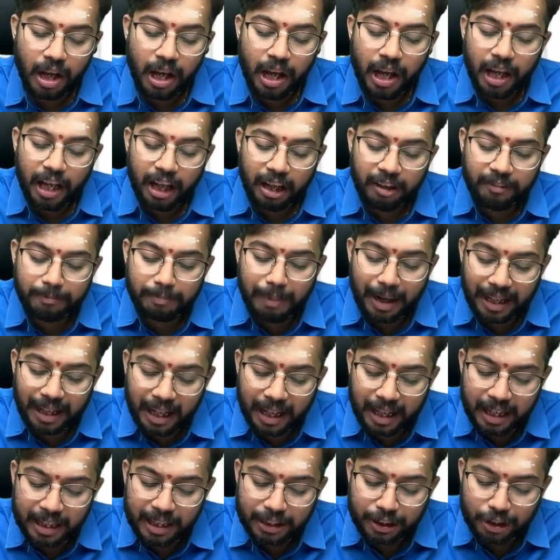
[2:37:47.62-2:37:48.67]
If buyer
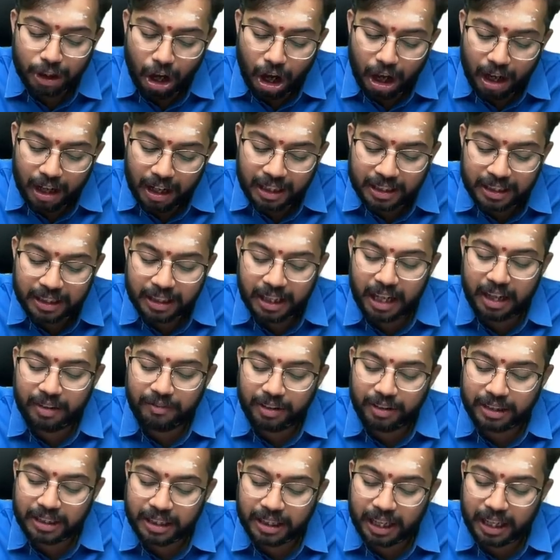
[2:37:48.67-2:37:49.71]
is non-resident
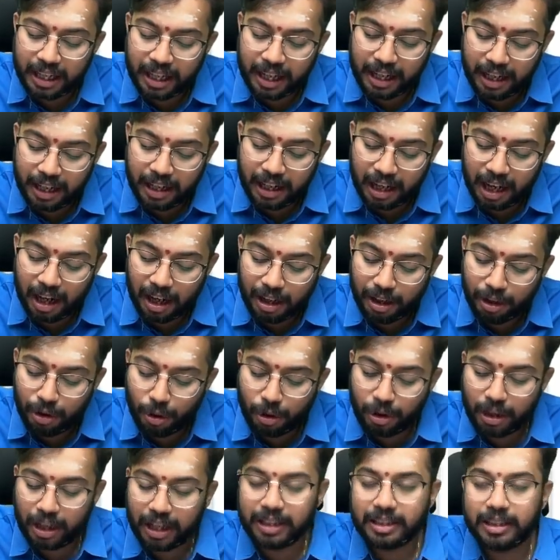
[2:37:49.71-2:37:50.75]
visiting India, no
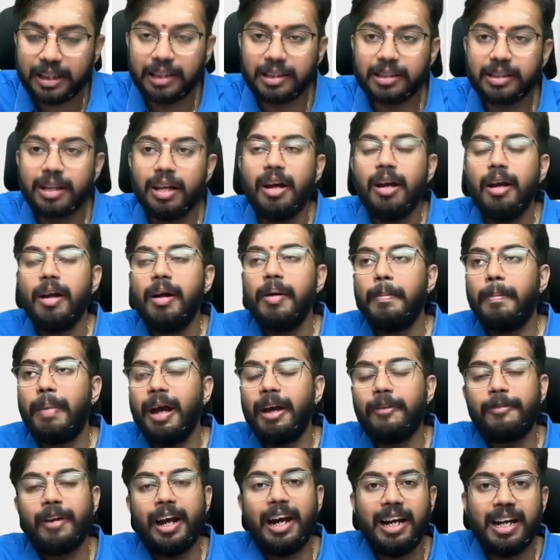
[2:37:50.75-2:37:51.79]
TCS. My
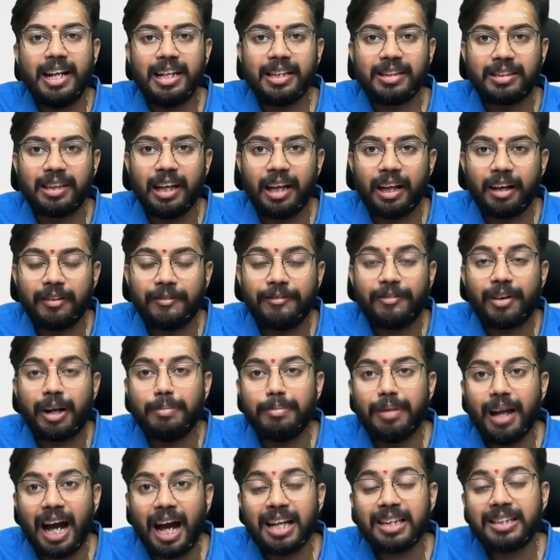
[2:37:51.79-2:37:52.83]
friend is there. From
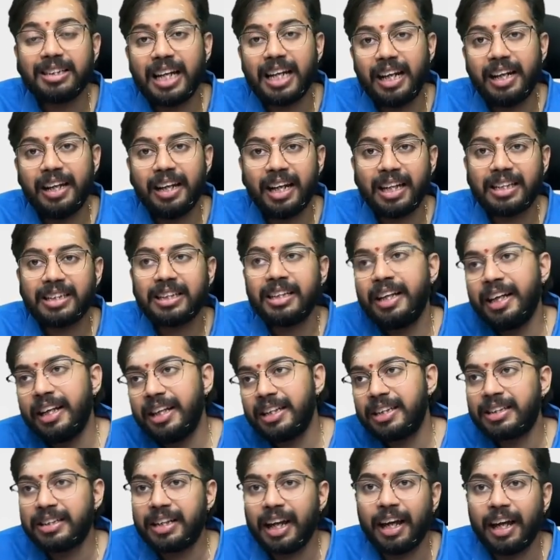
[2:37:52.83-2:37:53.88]
last 10 years, he is
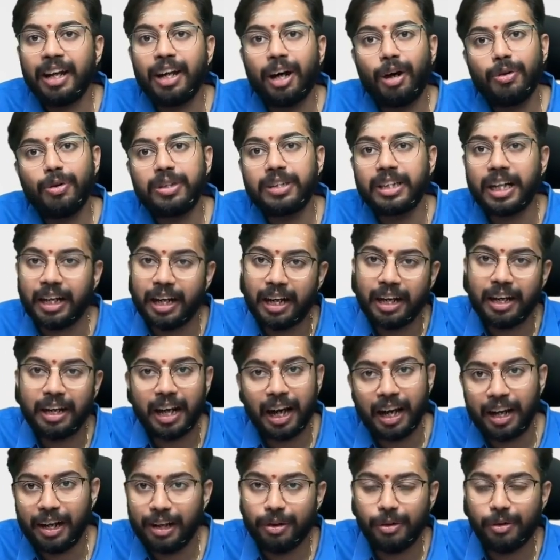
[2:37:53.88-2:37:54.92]
staying outside India
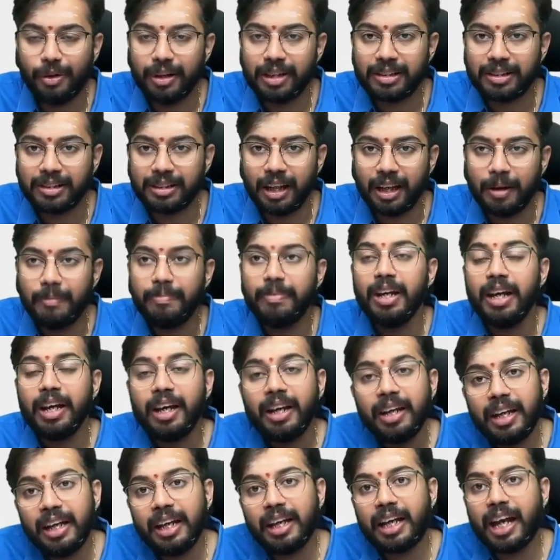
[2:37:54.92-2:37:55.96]
in USA.
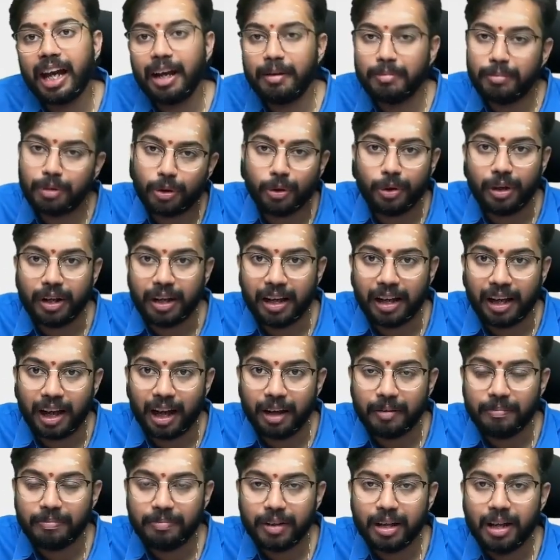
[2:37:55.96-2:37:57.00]
He came to India.
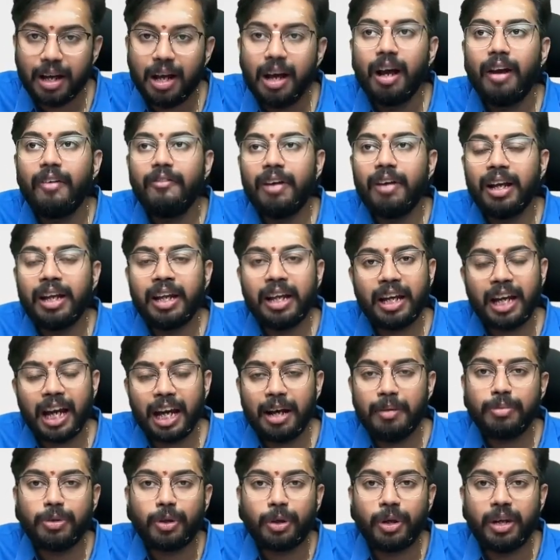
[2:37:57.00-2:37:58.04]
When he
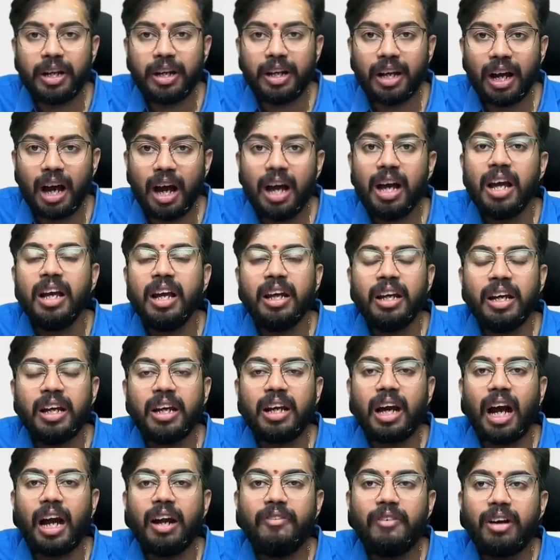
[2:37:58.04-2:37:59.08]
came to India, he
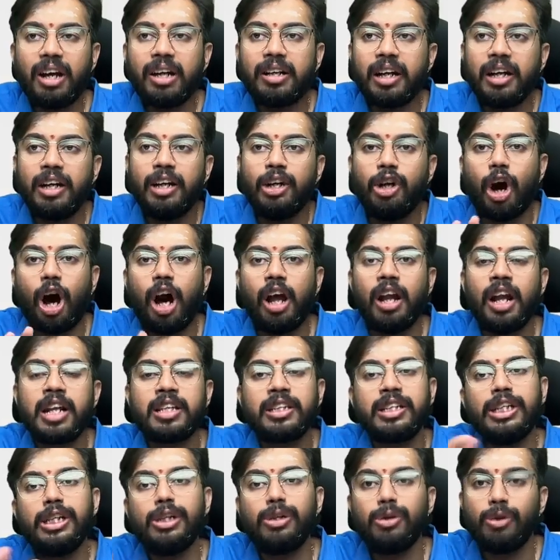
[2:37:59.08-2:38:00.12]
converted dollars
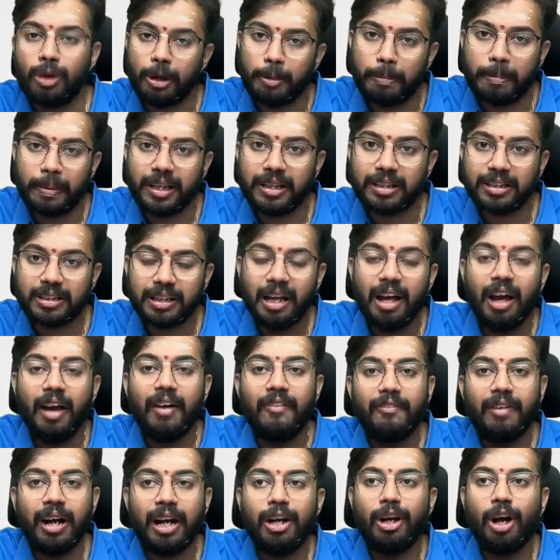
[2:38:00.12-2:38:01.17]
into rupees.
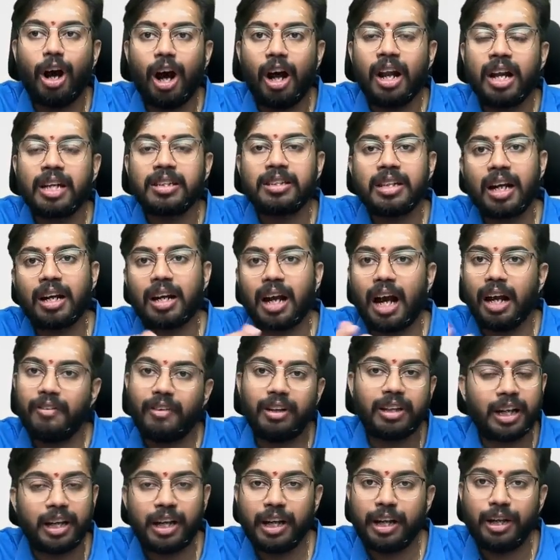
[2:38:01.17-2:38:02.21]
When dollars are
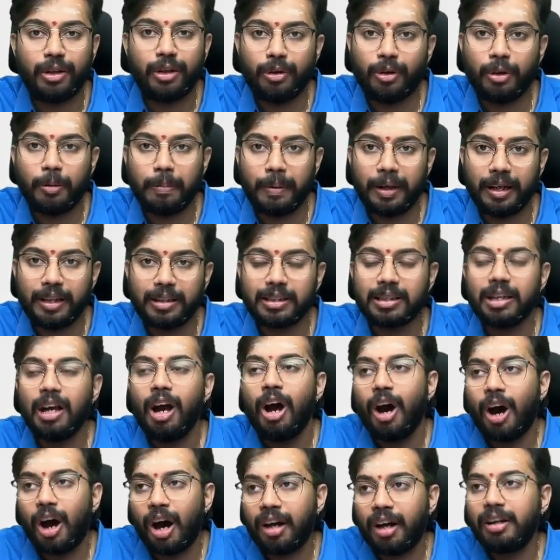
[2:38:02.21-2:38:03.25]
converted into rupees,
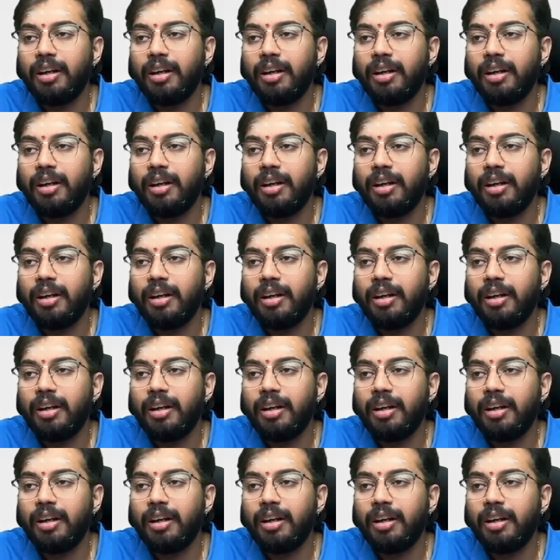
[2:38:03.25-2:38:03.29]
or